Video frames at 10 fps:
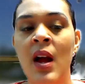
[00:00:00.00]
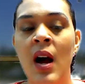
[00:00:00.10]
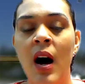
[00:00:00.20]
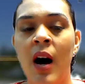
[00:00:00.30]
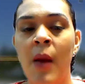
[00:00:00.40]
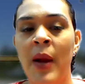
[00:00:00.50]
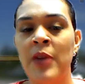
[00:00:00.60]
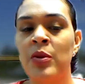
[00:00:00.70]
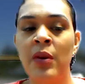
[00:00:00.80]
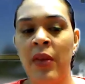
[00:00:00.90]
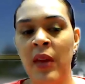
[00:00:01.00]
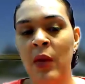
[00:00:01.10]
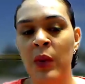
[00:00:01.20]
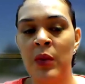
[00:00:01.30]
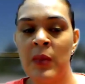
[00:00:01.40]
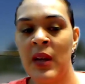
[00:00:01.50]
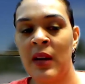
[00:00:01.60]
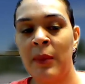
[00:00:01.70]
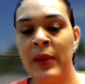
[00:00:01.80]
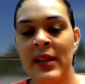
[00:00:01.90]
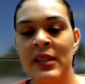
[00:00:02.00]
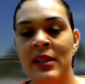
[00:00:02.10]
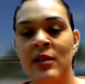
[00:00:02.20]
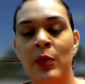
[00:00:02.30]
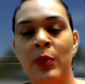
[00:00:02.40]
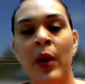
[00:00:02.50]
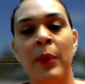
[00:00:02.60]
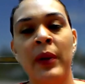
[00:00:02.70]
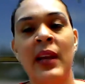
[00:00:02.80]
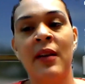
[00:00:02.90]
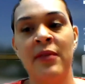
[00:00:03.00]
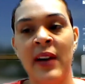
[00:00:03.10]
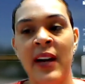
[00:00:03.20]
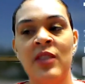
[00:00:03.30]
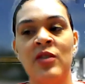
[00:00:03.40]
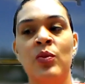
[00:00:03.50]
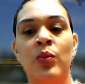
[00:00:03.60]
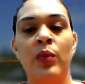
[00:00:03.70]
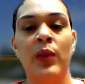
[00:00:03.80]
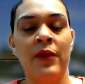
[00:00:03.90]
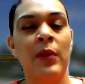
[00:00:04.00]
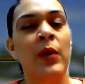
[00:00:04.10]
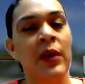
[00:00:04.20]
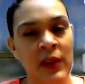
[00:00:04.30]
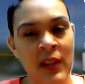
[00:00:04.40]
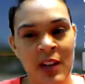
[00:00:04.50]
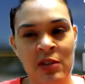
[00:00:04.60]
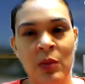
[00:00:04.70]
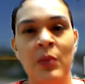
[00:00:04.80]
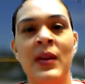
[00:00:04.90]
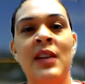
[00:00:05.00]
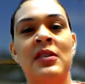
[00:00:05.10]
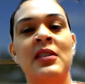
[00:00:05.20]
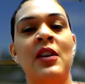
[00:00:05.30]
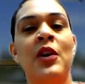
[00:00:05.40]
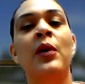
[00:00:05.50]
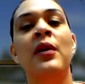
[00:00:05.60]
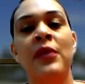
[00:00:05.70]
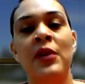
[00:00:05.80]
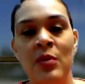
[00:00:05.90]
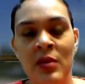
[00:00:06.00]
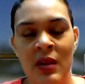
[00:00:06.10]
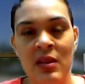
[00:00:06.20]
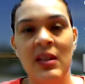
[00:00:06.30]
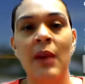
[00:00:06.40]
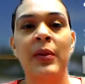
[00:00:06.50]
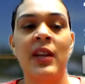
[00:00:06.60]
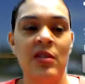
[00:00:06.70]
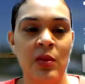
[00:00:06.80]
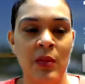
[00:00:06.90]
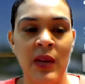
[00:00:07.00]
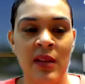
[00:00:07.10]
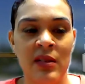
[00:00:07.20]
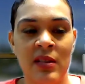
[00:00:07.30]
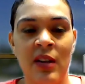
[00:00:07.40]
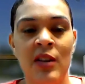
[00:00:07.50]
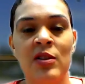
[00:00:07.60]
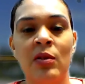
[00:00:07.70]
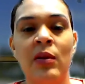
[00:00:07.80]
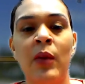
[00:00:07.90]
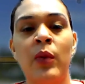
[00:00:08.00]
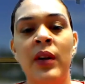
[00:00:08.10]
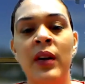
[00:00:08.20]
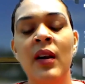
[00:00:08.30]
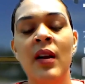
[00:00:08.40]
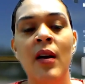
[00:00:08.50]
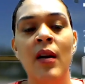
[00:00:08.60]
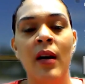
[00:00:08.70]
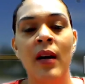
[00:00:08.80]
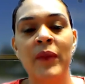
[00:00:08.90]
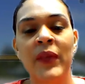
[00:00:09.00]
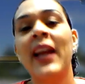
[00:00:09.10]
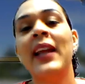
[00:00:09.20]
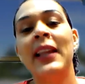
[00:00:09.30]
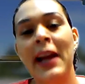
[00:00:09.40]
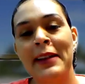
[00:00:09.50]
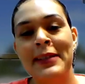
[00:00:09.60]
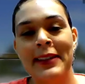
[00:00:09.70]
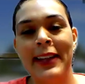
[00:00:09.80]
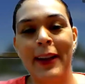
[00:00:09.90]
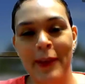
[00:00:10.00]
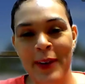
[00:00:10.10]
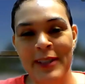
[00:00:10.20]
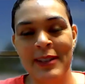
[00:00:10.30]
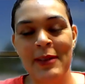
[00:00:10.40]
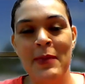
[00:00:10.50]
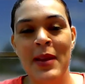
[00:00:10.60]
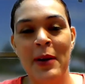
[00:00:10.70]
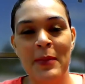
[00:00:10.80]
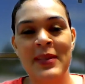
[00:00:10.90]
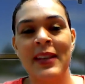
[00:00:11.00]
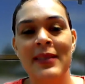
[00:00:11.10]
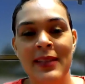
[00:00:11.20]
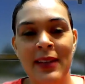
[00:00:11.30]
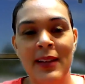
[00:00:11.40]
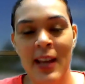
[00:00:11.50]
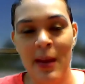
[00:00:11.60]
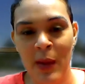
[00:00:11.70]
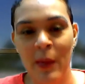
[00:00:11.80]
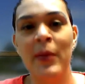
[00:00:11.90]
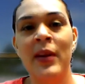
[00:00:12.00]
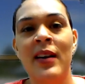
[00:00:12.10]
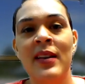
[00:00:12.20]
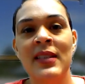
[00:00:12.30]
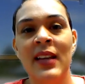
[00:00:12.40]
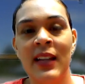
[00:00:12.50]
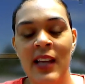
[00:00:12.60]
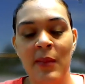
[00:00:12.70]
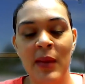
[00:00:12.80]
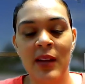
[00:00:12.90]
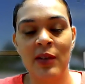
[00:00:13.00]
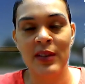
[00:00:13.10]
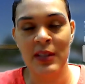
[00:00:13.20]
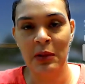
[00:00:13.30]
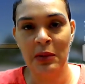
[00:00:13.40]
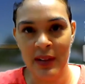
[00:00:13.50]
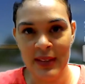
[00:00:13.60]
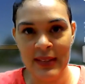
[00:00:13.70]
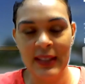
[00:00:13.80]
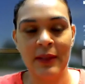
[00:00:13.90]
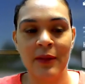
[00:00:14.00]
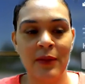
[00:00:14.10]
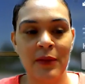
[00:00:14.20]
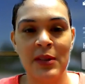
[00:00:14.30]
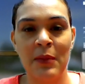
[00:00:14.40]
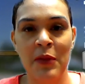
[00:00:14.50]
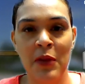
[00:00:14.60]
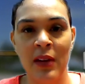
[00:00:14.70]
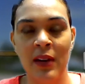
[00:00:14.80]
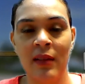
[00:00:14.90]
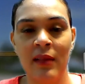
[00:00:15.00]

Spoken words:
I don't think we would be in a place to properly advise if a modification would be necessary or if a new CC application would be necessary. So I would kindly ask that that question be sent to EMA webinars at ema.co.tt for some further